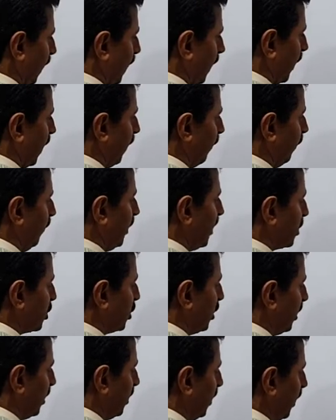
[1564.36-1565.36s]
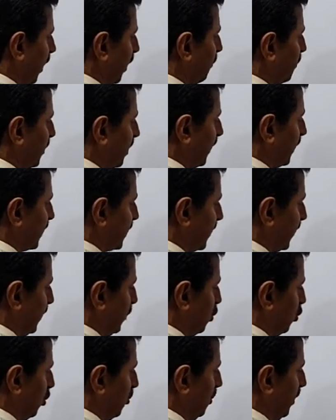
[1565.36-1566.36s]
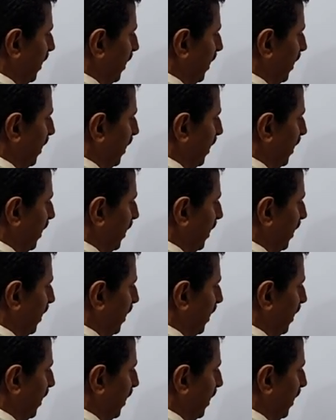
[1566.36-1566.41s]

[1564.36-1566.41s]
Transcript: efficiency should be increased.